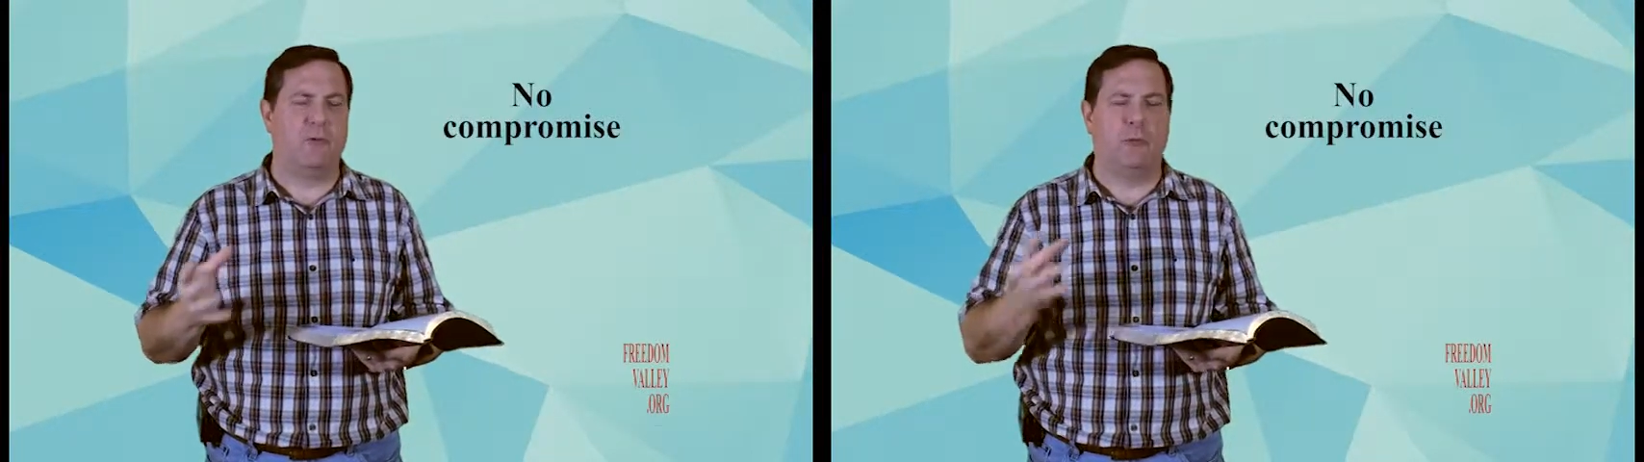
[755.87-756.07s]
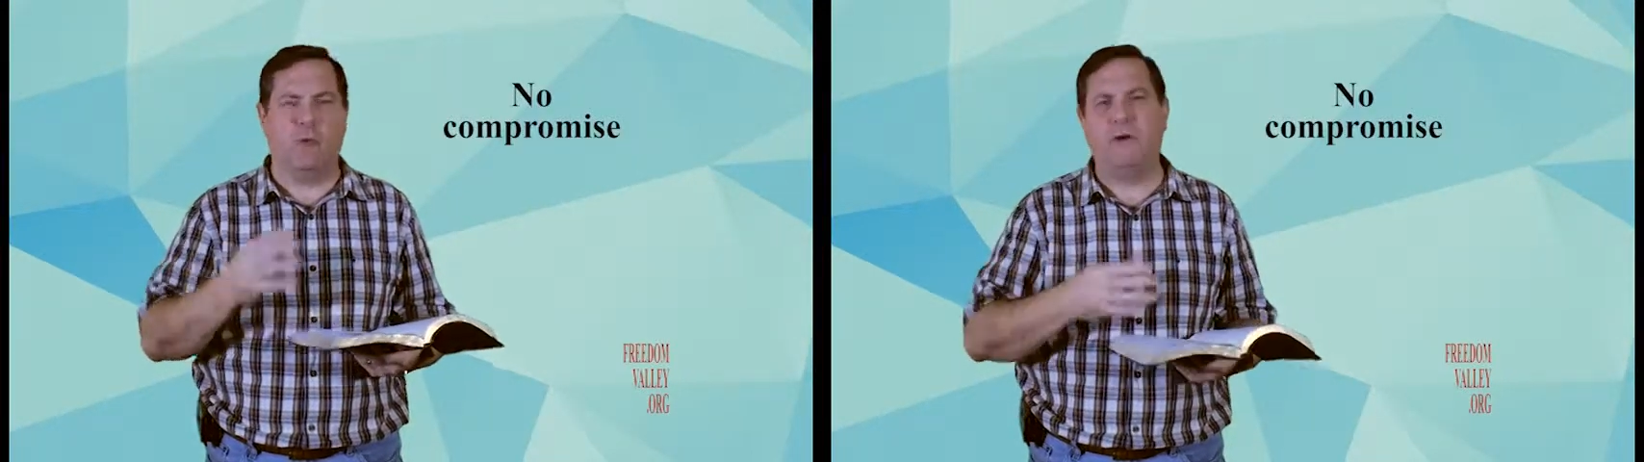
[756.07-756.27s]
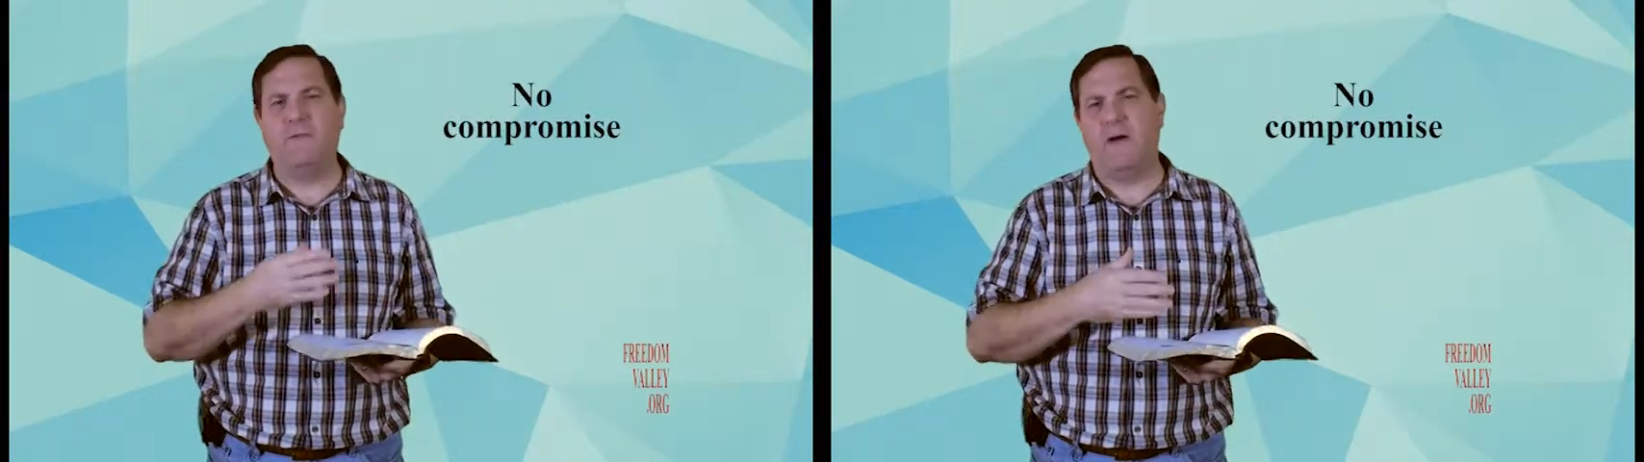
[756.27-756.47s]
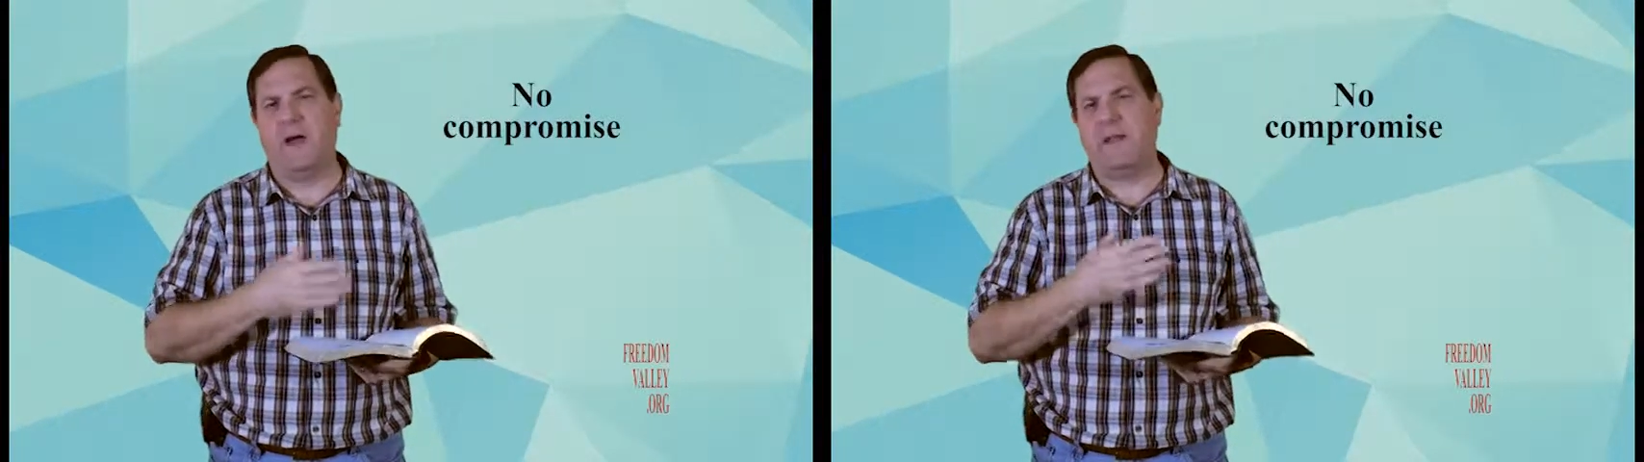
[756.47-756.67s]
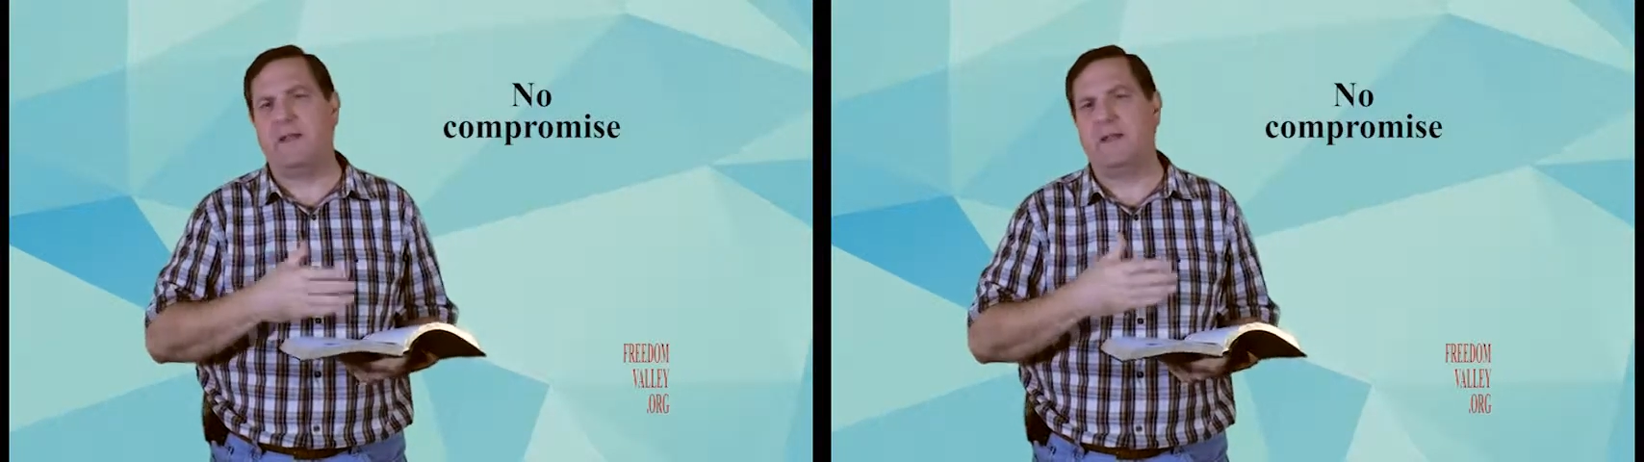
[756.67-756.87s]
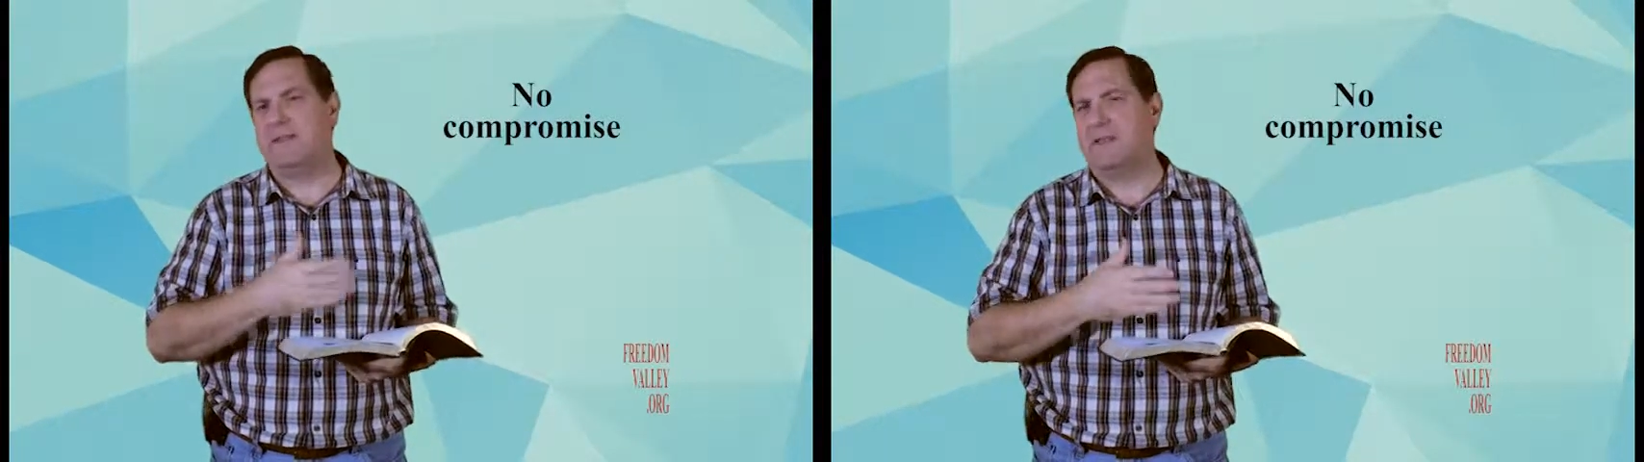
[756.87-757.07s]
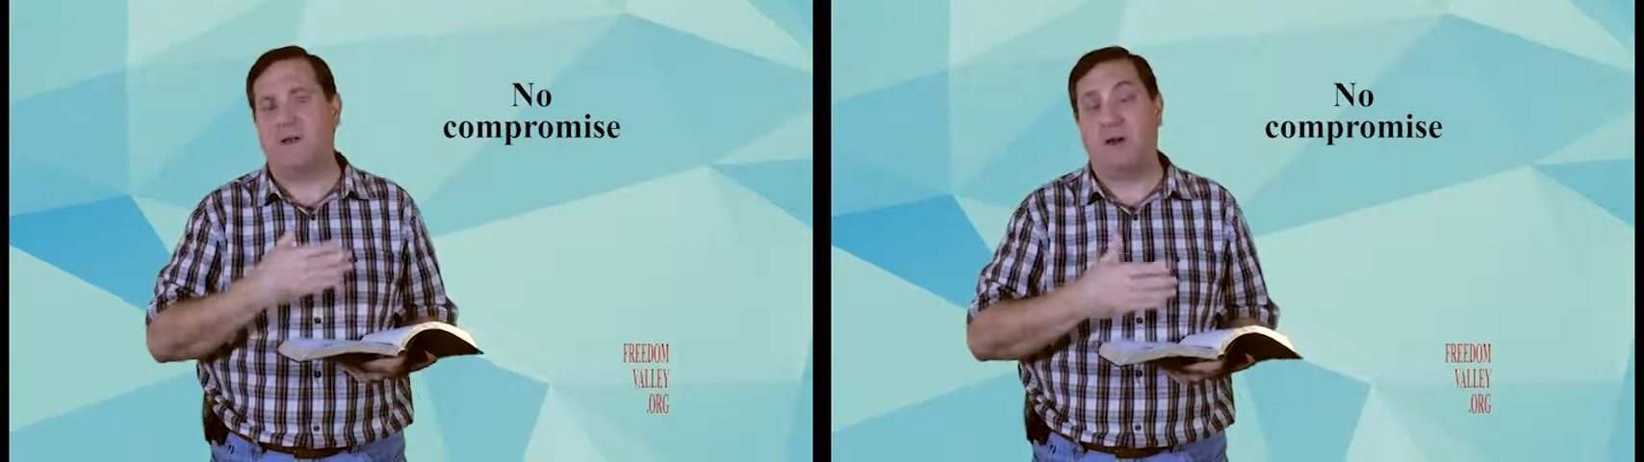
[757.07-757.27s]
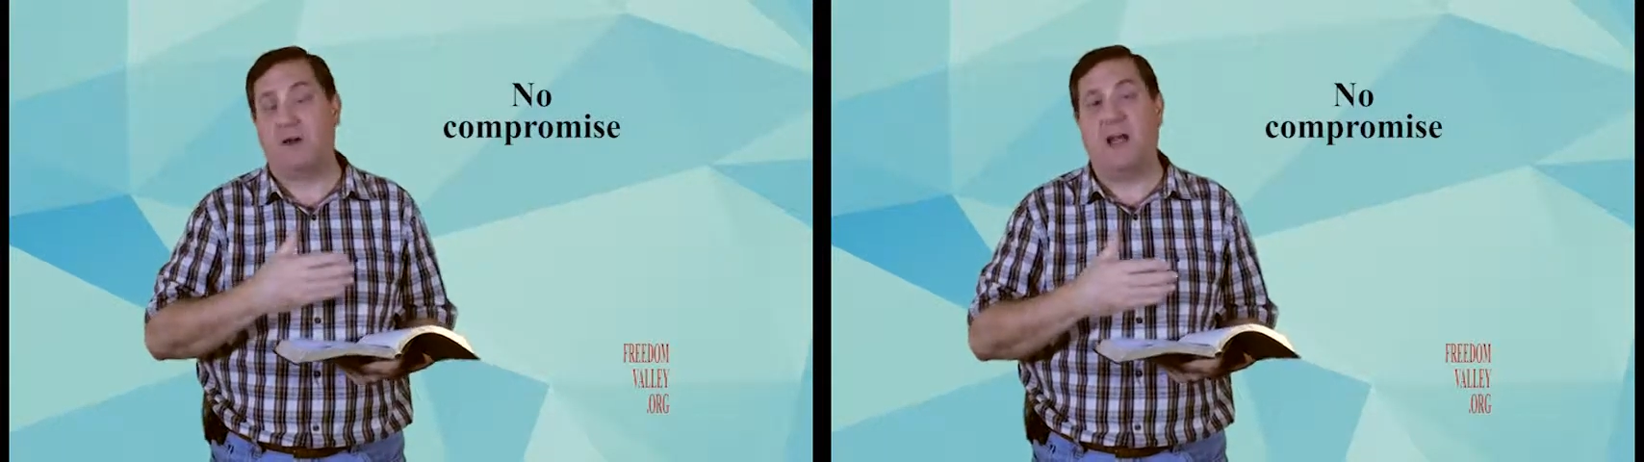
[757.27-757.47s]
glorify things that
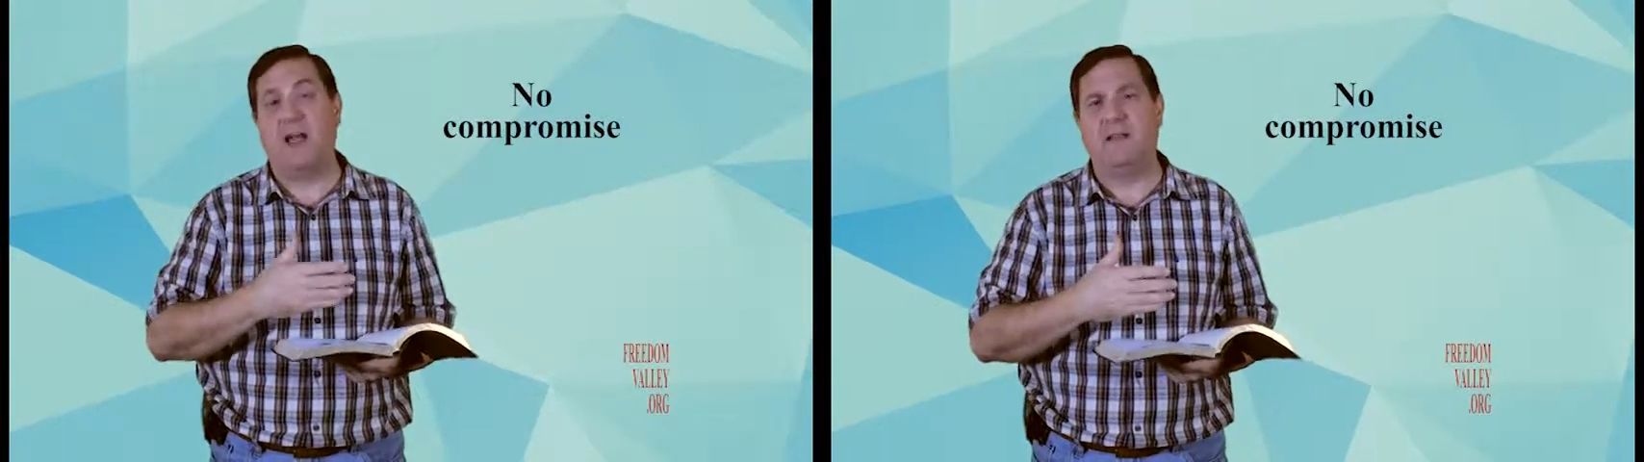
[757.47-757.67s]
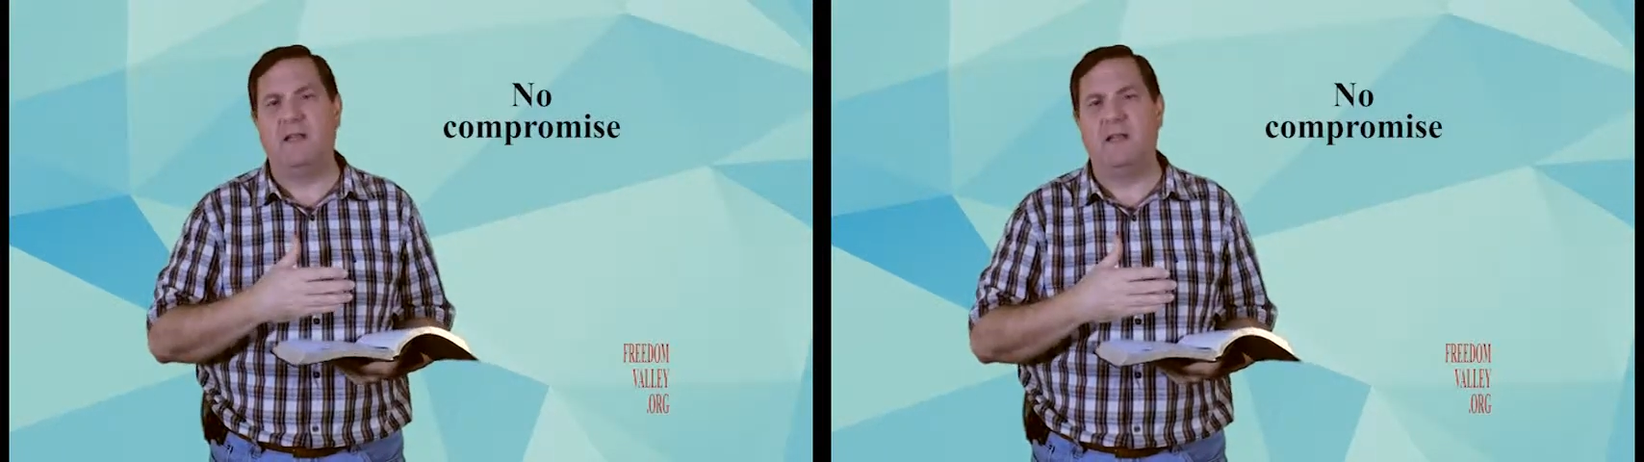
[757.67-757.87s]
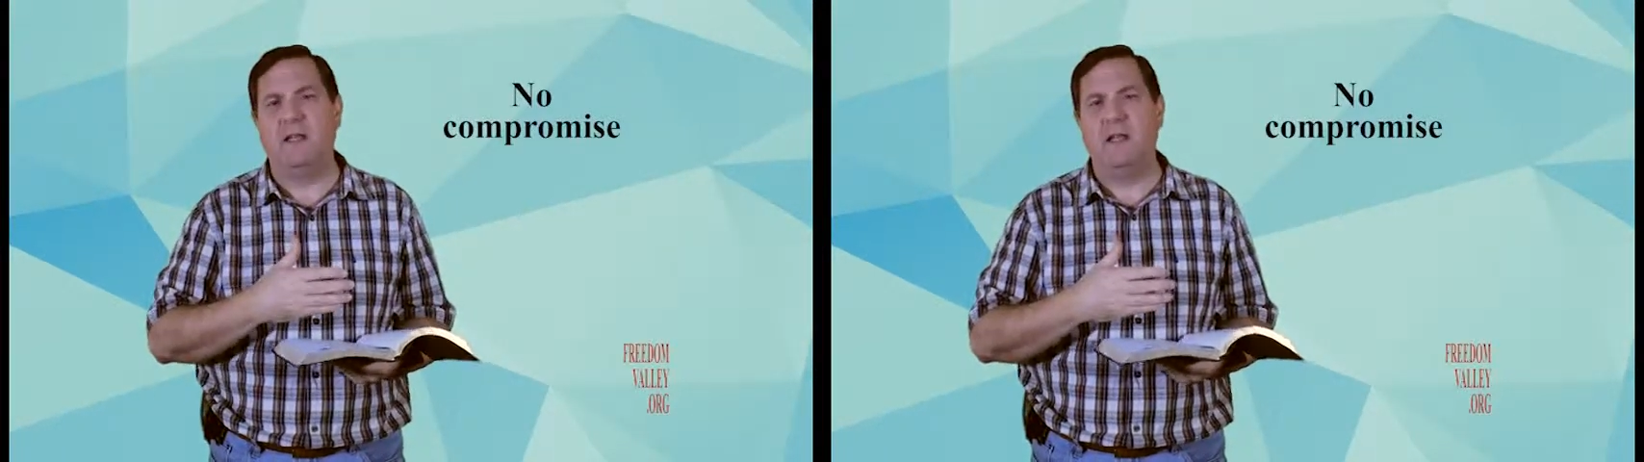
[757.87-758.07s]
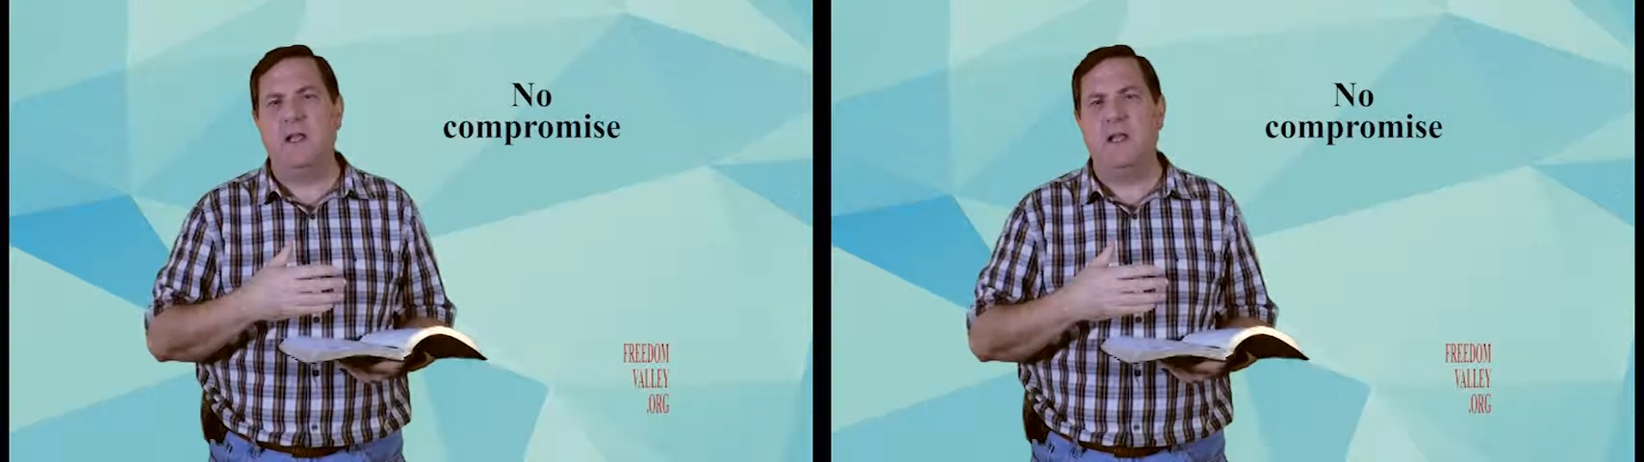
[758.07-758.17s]
aren't godly.